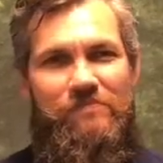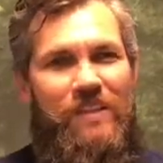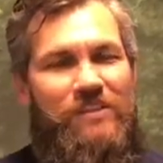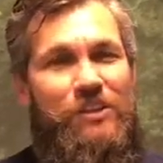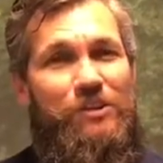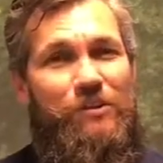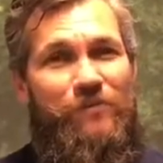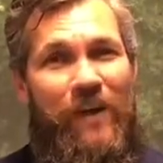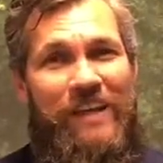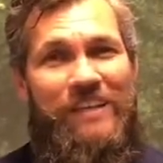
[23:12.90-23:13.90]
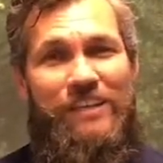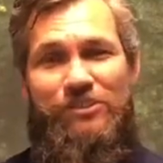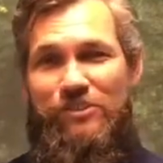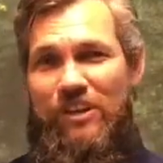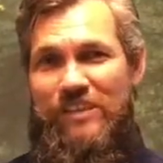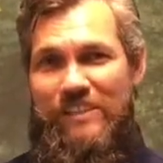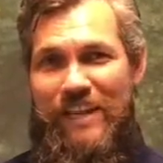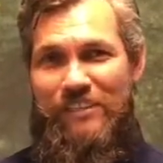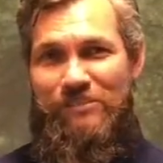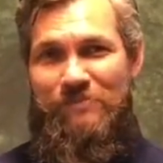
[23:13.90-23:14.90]
They couldn't find any dirt on
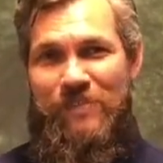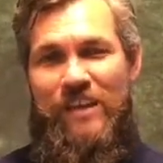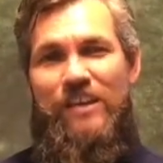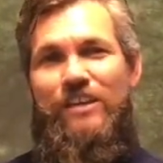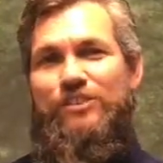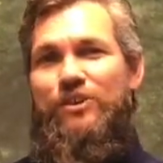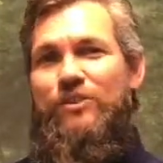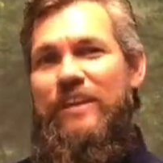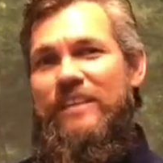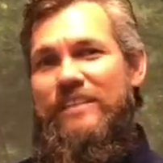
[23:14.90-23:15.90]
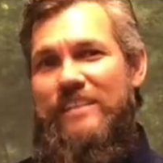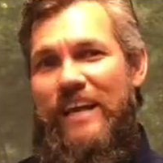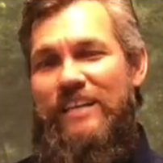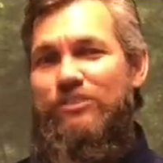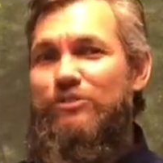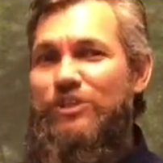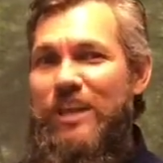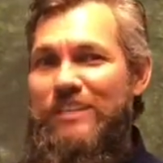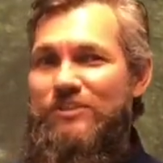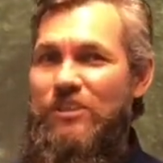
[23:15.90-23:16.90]
Daniel, so they decided to
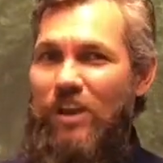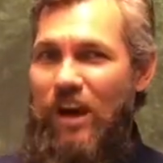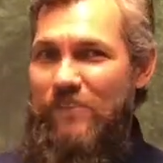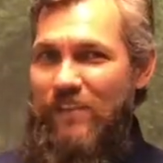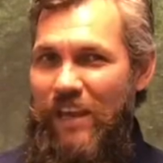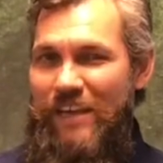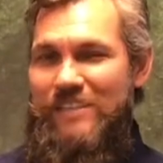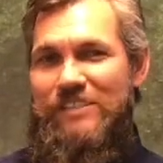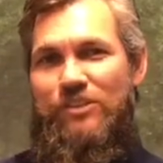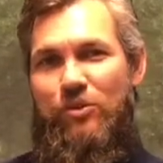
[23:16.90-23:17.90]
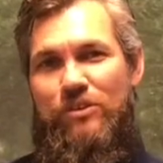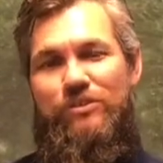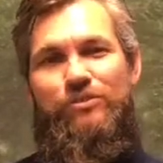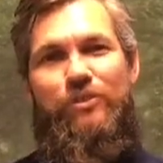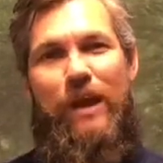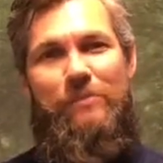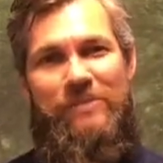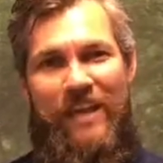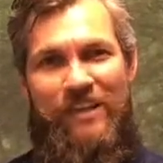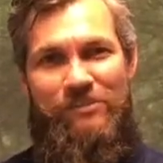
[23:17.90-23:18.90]
change the law of the lands in order to trap
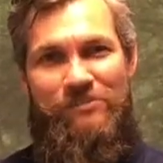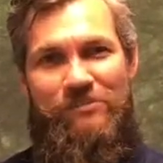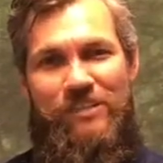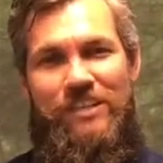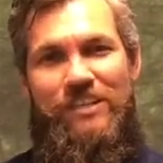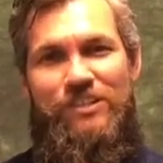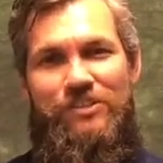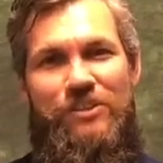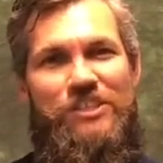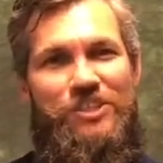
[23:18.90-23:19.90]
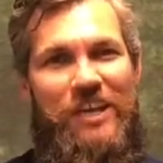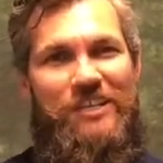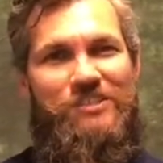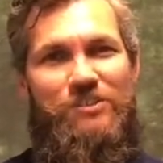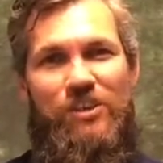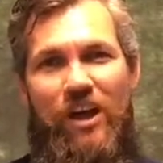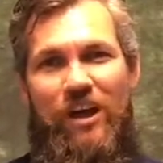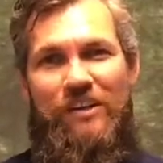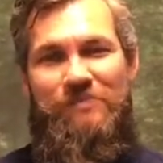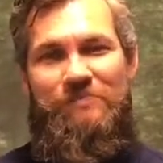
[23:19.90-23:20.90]
Daniel. So they changed the
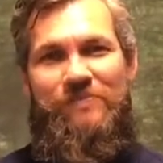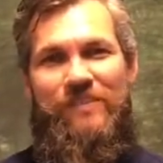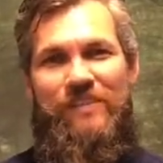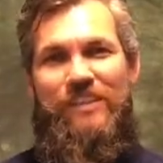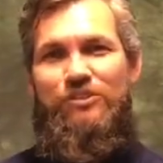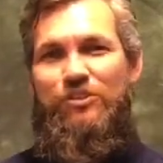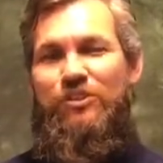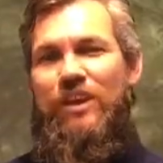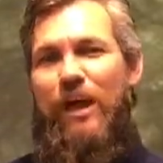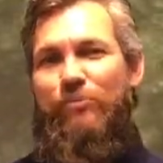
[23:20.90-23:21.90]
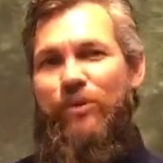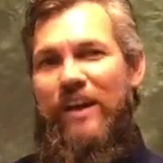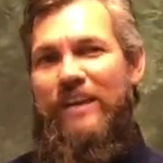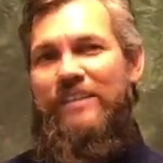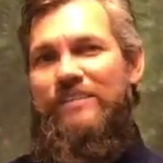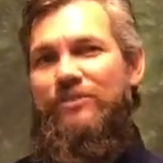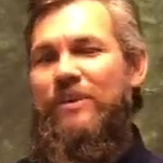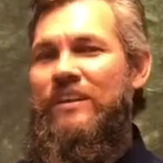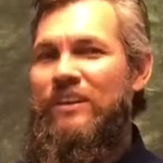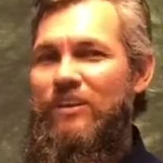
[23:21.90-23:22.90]
law that you could not pray to
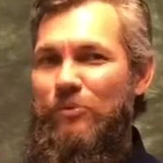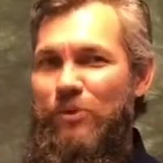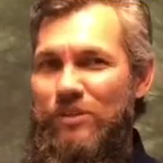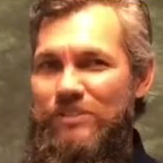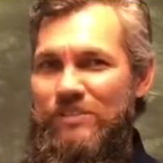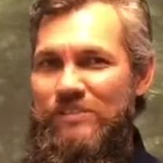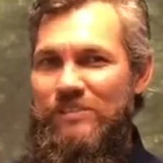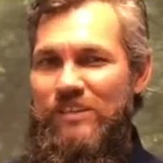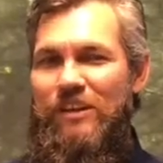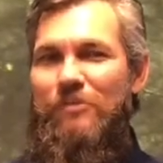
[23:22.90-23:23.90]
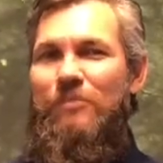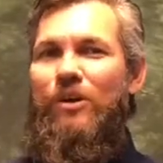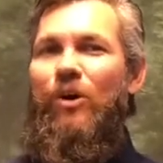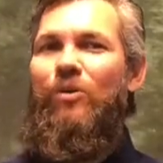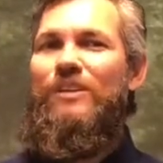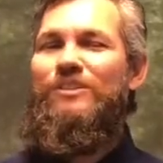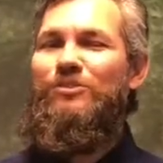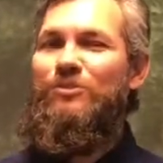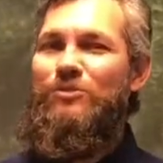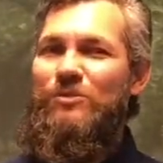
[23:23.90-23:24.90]
any other person, but only
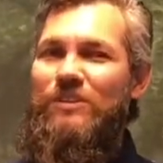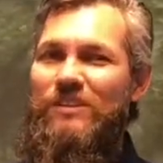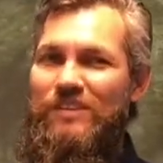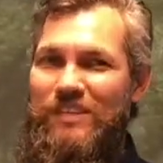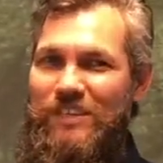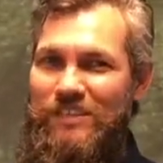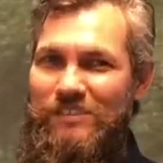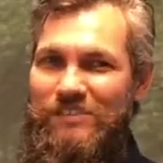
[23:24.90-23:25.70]
to the king.